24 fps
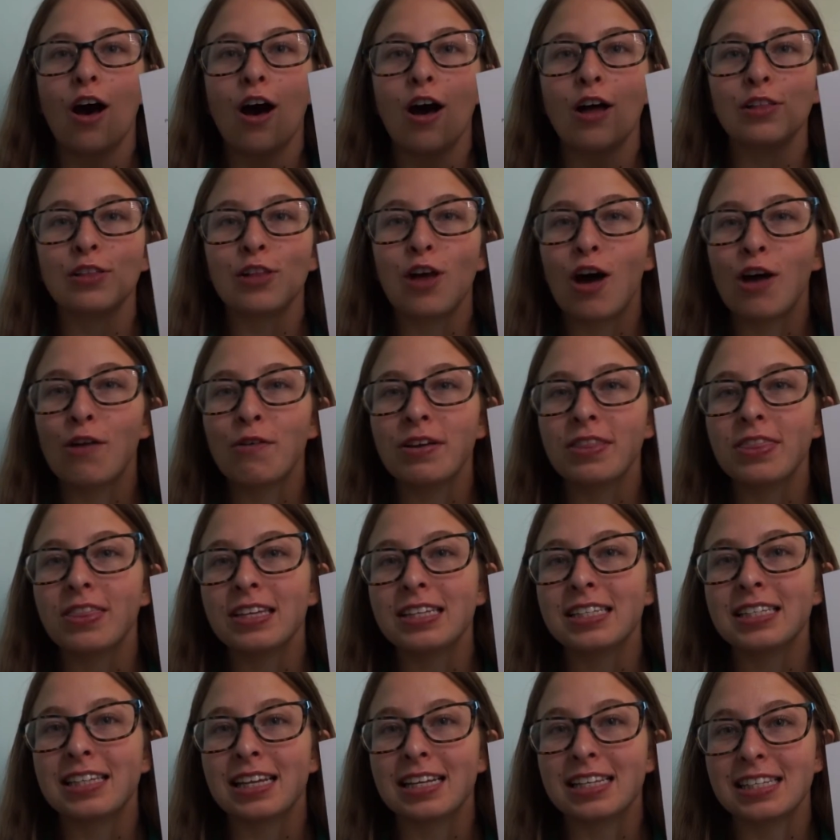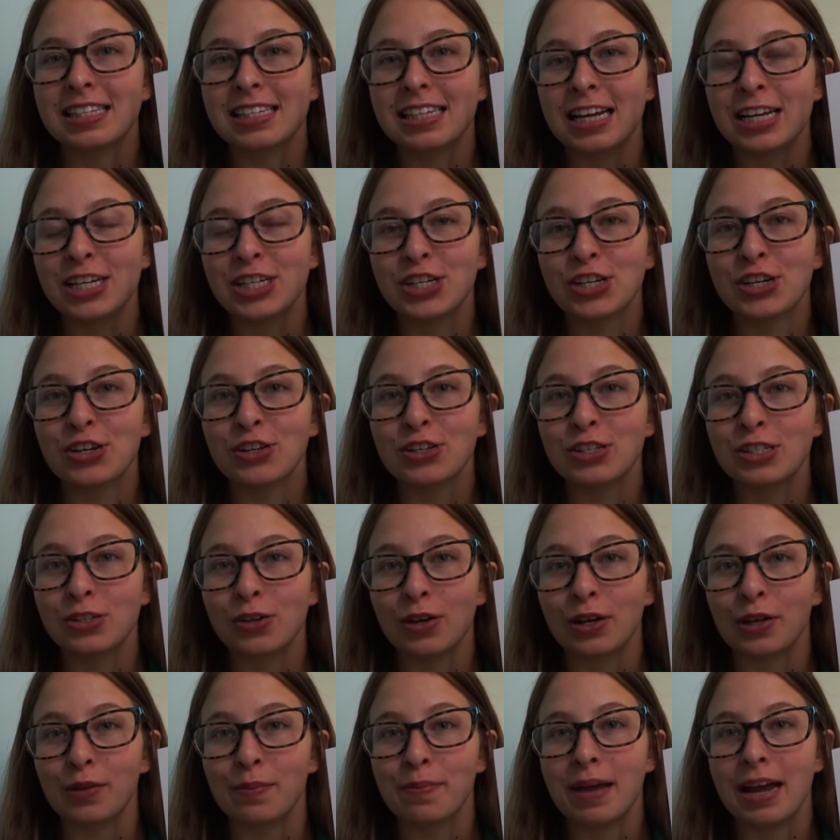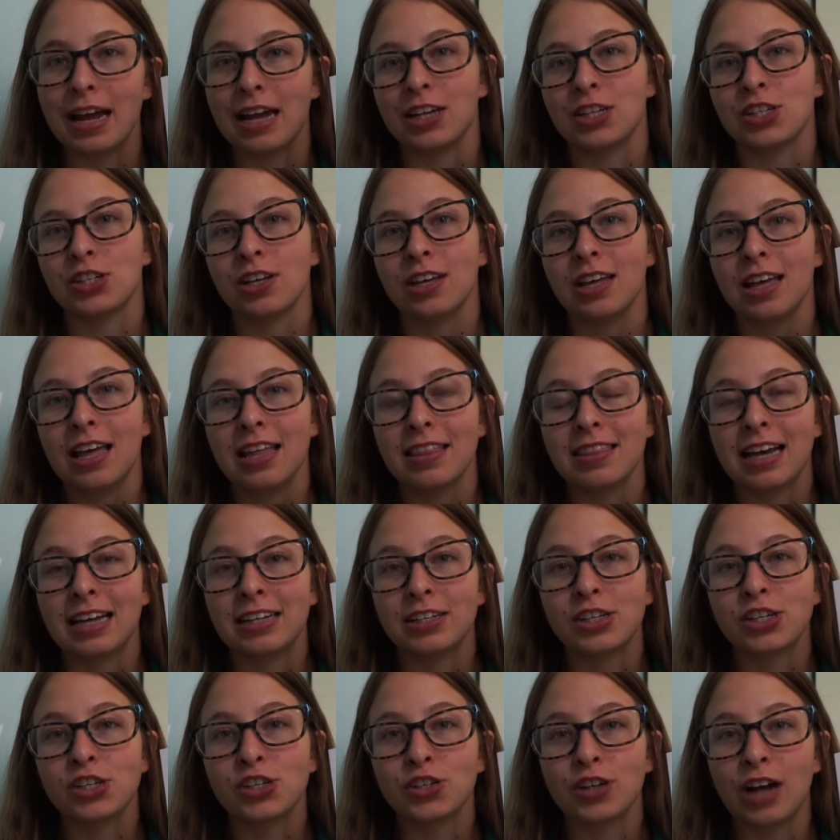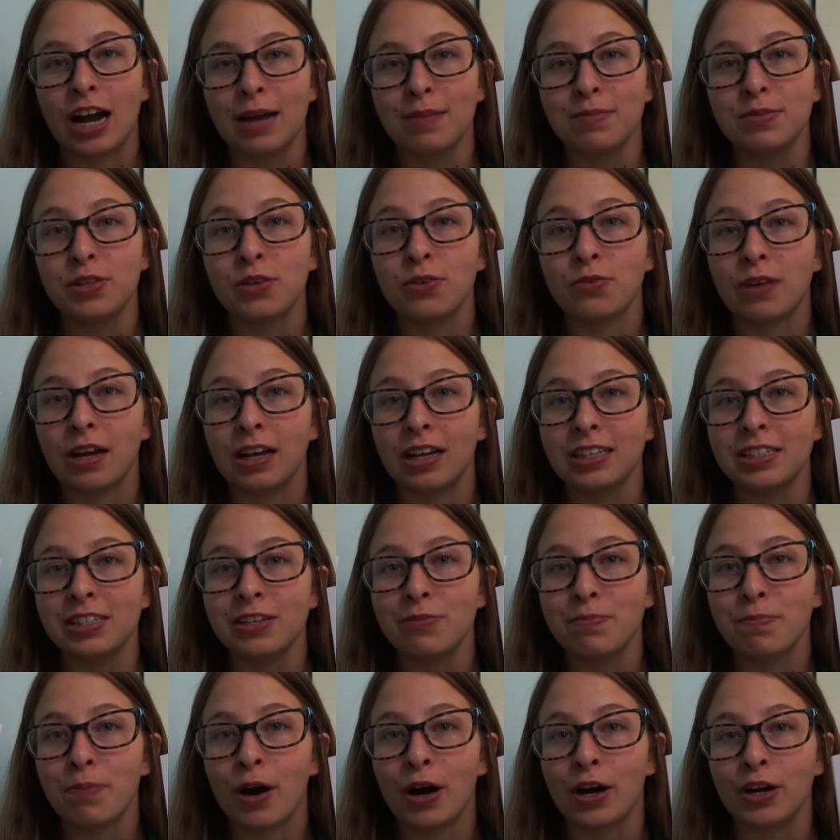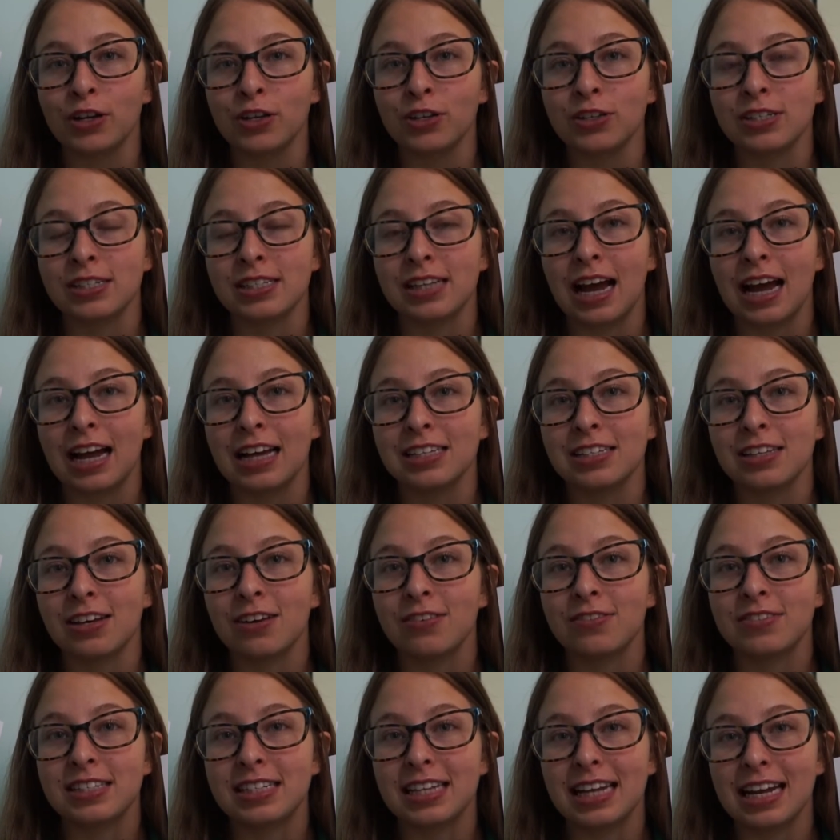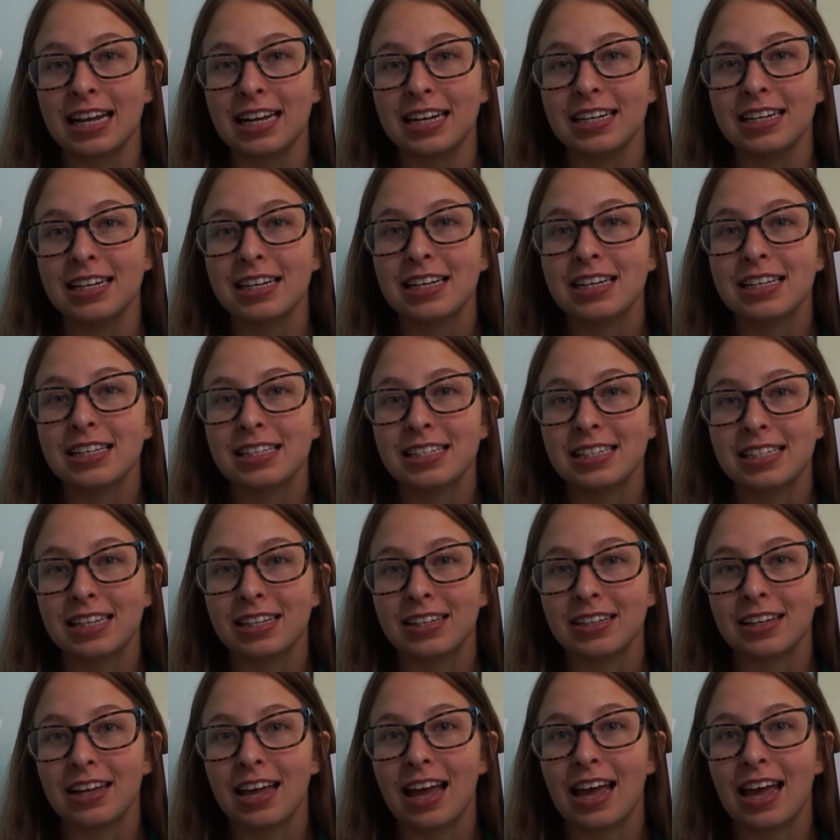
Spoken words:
along with the sensational soil page that describes the relative particle size of sand, silt,